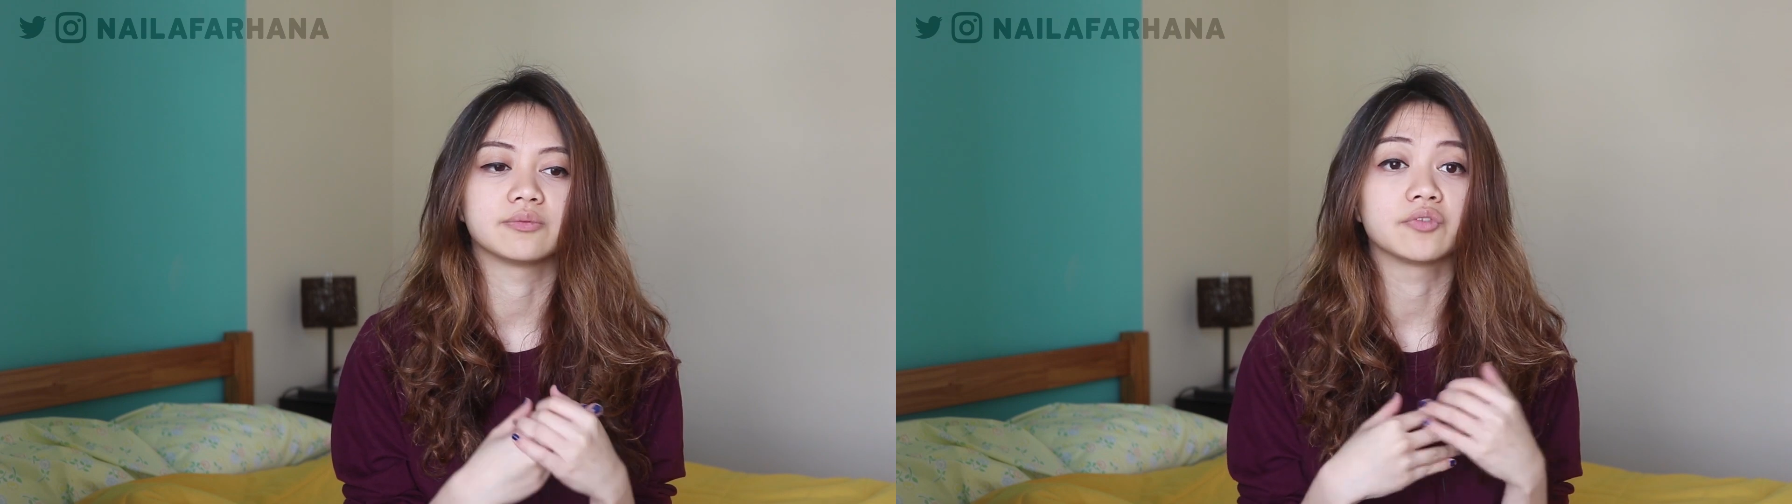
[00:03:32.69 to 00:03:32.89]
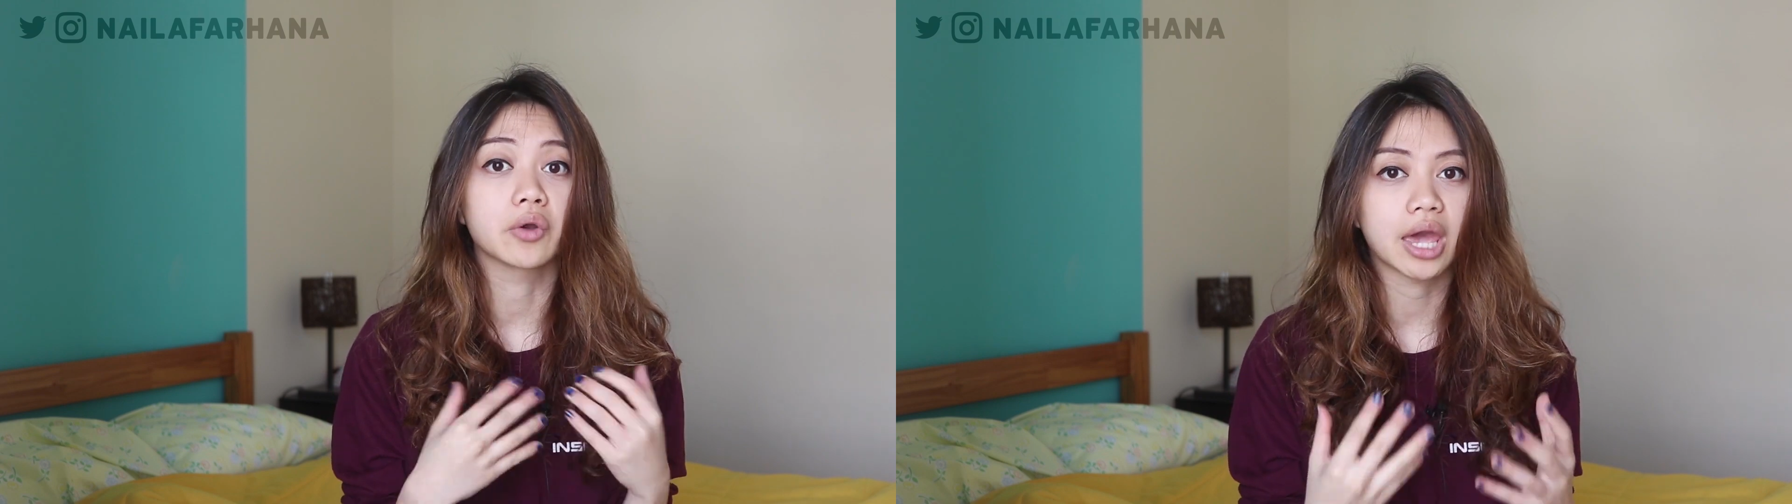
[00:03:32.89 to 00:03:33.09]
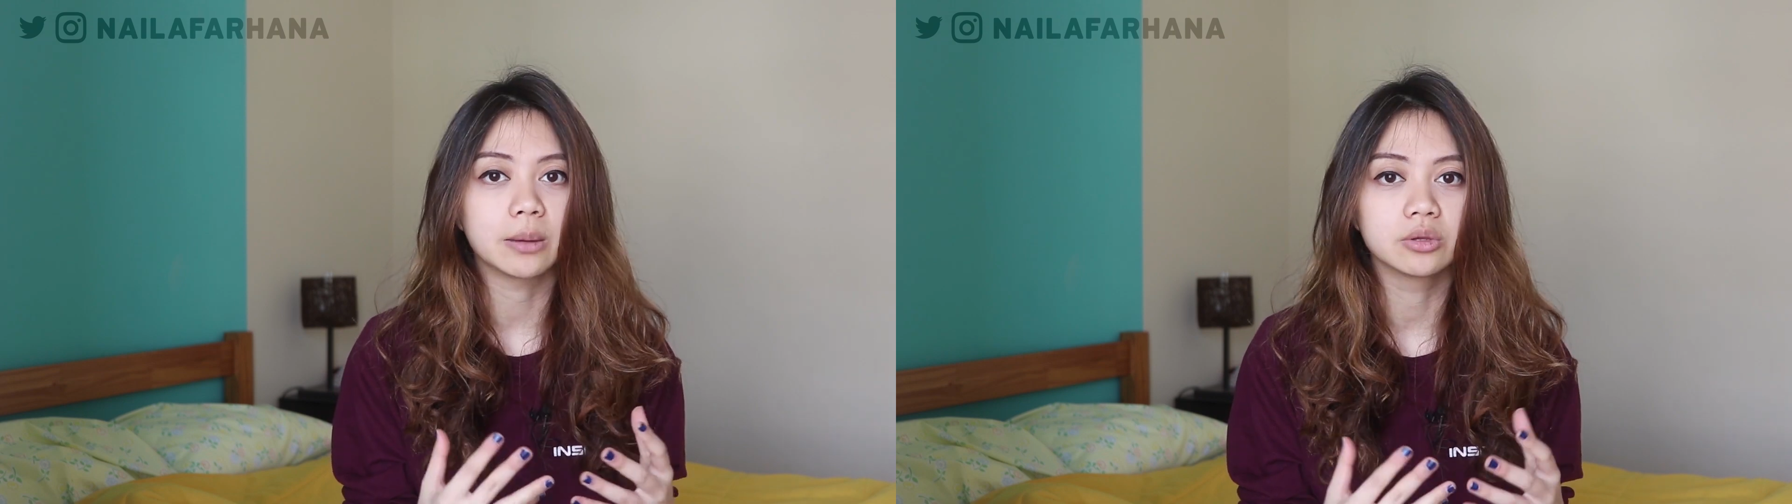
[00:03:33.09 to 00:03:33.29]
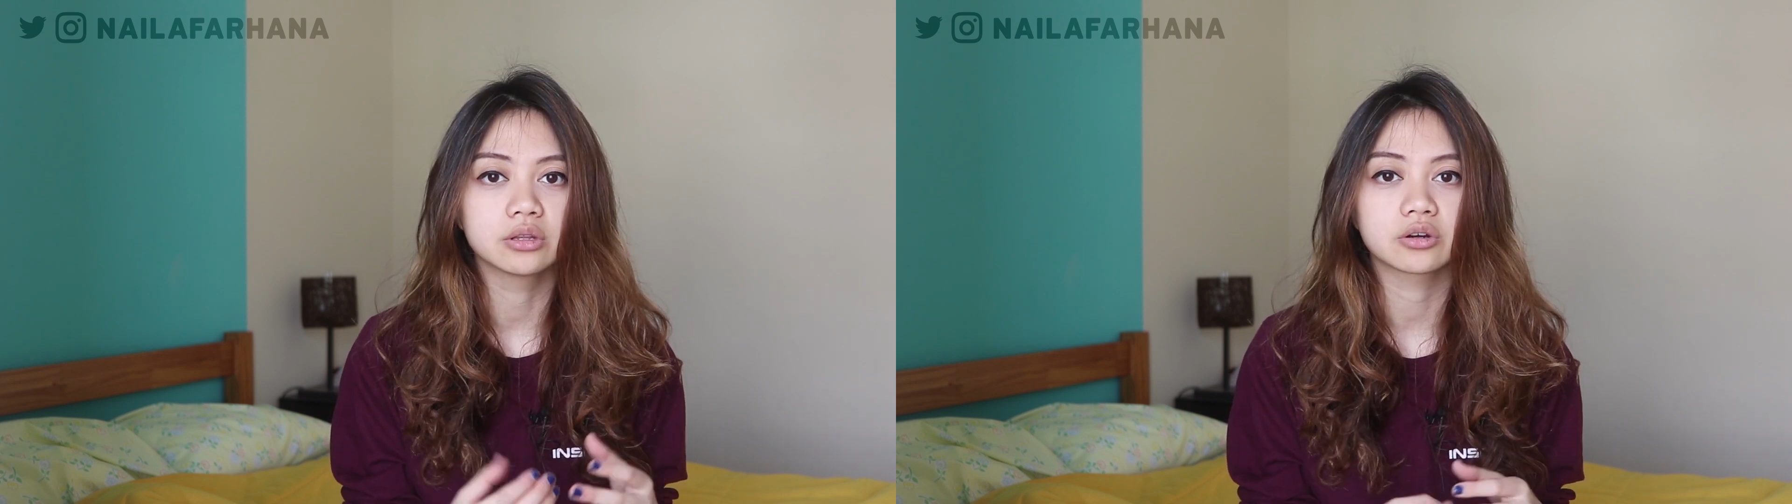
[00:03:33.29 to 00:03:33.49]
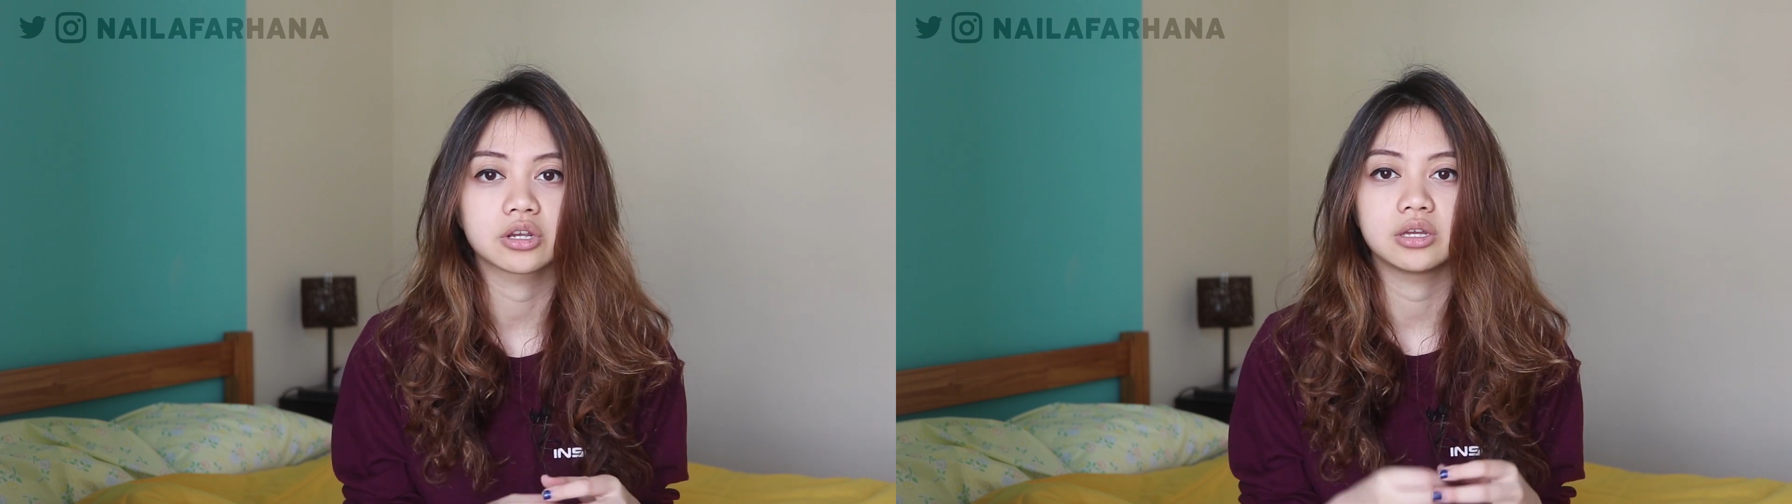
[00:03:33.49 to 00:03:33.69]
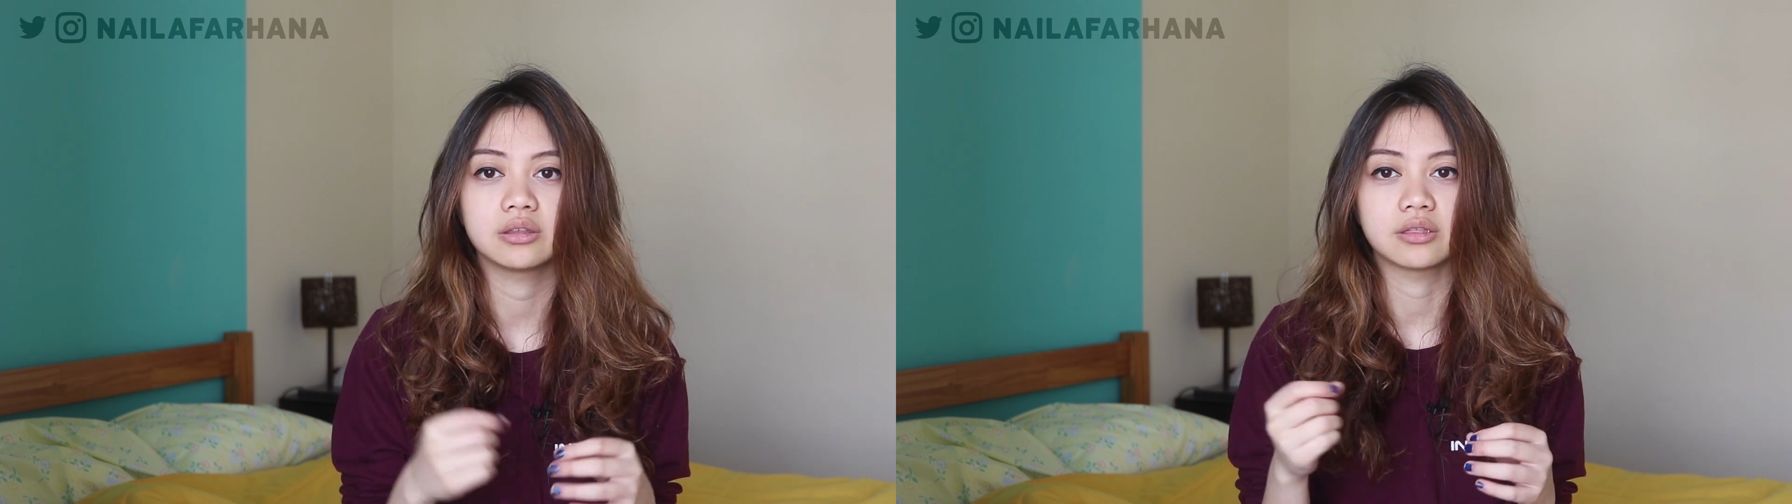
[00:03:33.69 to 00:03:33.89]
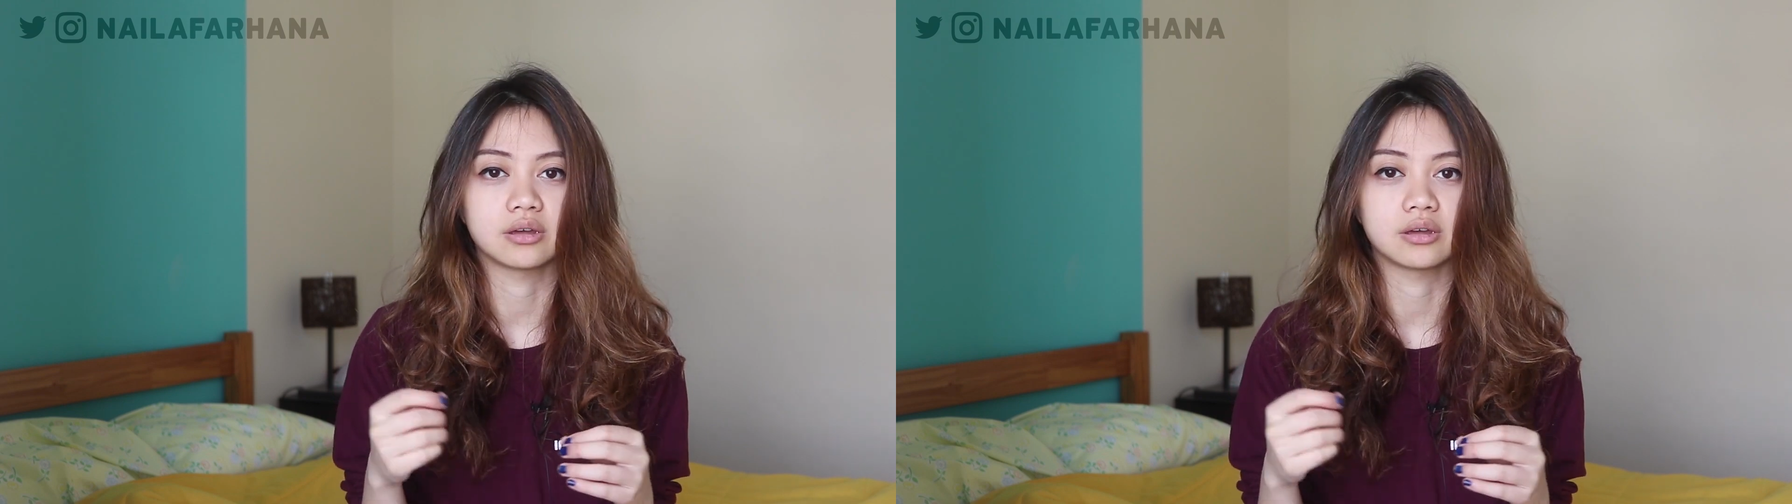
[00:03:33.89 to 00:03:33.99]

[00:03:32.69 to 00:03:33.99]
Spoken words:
vocabulary,